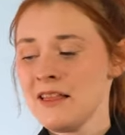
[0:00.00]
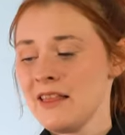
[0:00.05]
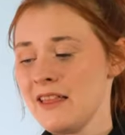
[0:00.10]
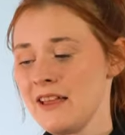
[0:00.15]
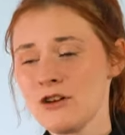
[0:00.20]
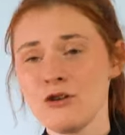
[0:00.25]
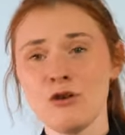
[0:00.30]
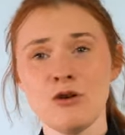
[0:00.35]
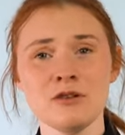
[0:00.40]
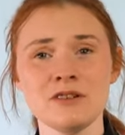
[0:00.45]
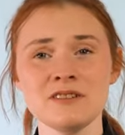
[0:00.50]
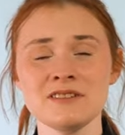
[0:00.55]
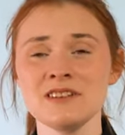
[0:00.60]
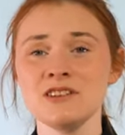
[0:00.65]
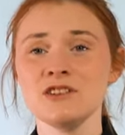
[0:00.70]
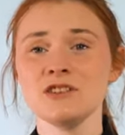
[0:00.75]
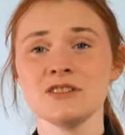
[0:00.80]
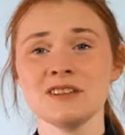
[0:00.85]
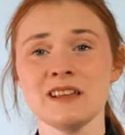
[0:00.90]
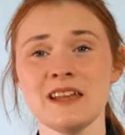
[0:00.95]
Like it
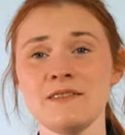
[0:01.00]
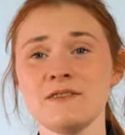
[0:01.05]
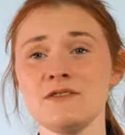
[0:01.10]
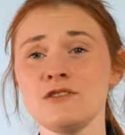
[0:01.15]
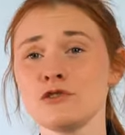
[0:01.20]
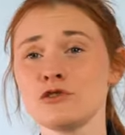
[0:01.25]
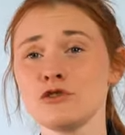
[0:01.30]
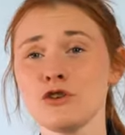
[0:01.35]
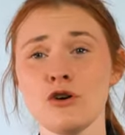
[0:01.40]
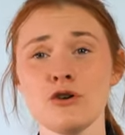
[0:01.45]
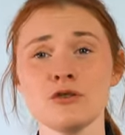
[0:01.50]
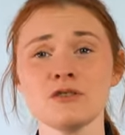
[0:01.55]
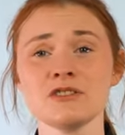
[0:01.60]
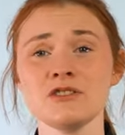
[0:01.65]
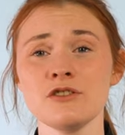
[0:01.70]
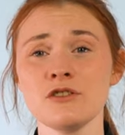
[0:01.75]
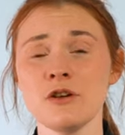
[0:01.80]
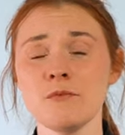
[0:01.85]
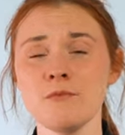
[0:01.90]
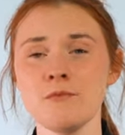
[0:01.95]
honestly just leaves your
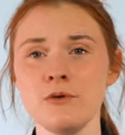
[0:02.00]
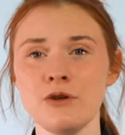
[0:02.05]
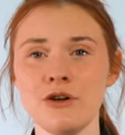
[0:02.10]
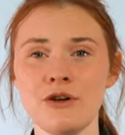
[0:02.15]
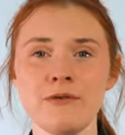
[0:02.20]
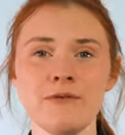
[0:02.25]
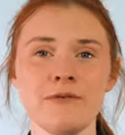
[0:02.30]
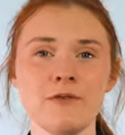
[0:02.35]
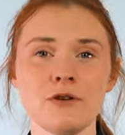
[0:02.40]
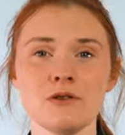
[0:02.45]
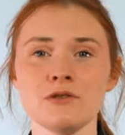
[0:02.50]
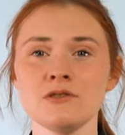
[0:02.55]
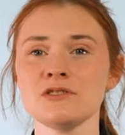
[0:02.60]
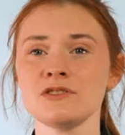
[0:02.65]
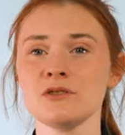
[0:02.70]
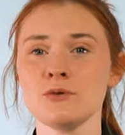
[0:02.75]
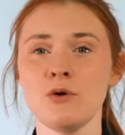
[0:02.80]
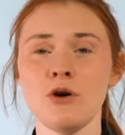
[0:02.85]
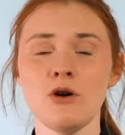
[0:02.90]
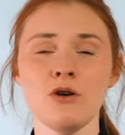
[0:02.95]
dogs looking beautiful,
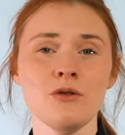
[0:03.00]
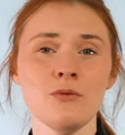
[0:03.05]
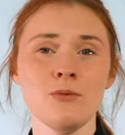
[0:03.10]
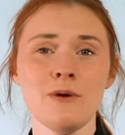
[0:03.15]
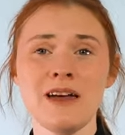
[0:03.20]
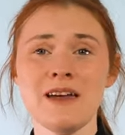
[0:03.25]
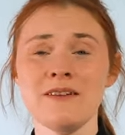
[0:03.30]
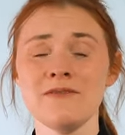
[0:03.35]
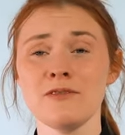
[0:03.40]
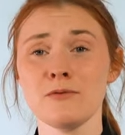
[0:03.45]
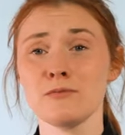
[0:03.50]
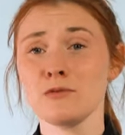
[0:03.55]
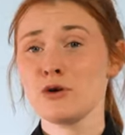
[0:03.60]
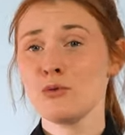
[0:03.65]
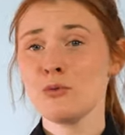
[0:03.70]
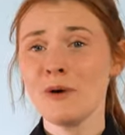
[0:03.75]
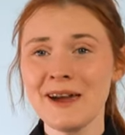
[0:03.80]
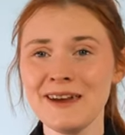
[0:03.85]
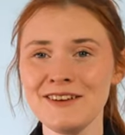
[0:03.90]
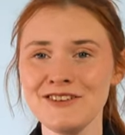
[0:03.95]
so all the way from your
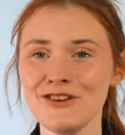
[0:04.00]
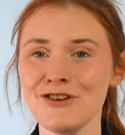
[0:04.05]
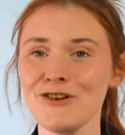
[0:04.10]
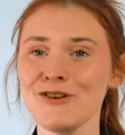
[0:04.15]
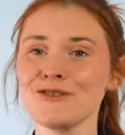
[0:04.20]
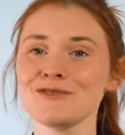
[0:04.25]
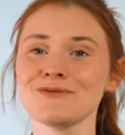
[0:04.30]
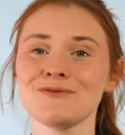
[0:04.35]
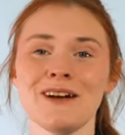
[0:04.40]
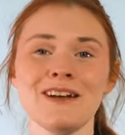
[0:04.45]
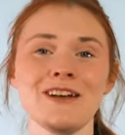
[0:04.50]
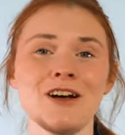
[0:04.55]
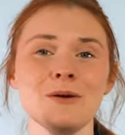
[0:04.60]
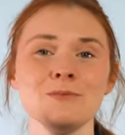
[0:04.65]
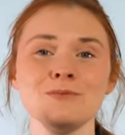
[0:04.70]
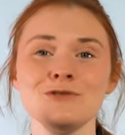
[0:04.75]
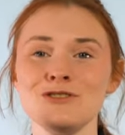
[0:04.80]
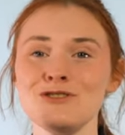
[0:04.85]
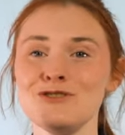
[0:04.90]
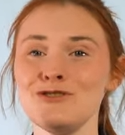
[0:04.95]
white dogs right
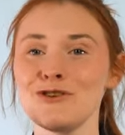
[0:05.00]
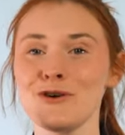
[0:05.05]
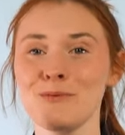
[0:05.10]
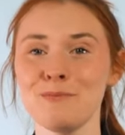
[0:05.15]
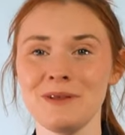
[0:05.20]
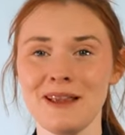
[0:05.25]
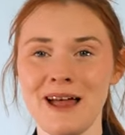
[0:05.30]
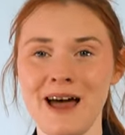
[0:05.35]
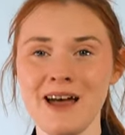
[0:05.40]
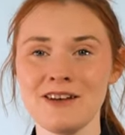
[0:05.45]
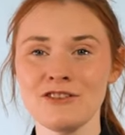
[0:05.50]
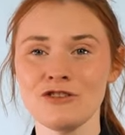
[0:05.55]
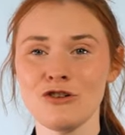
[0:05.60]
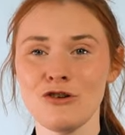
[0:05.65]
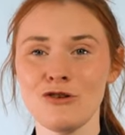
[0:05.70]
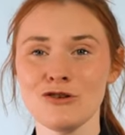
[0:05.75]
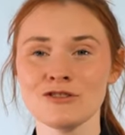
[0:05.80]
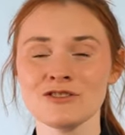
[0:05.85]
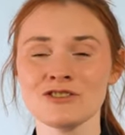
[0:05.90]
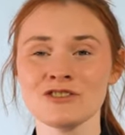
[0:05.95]
up to your black
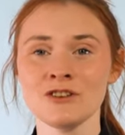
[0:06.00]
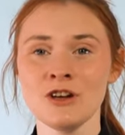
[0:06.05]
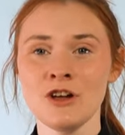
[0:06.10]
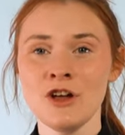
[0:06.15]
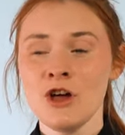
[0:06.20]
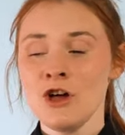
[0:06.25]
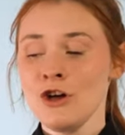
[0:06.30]
dogs.